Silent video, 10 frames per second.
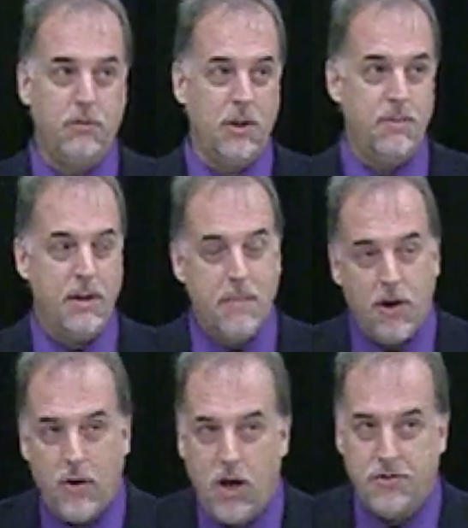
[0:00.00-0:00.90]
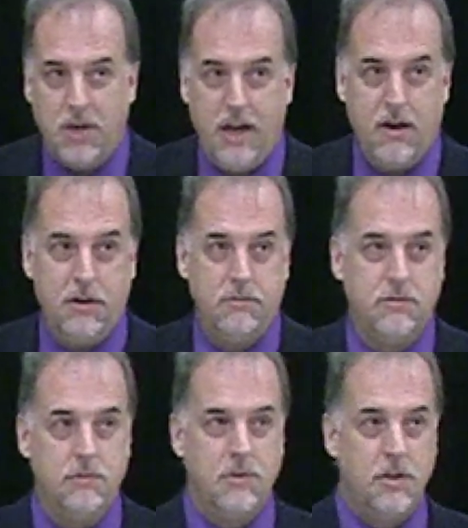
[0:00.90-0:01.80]
really being mental health care,
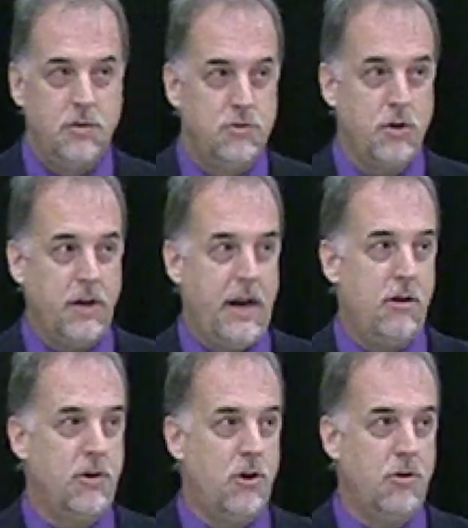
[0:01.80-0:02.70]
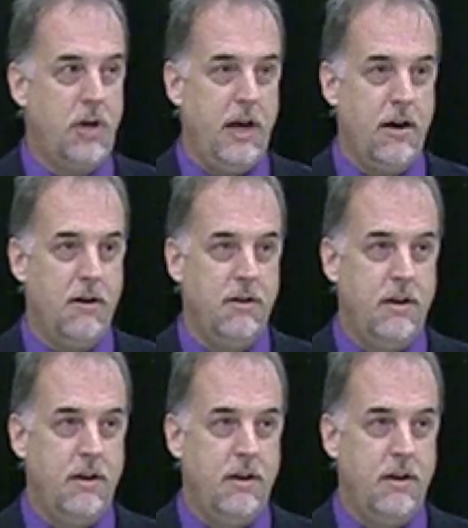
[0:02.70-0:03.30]
drug and alcohol care,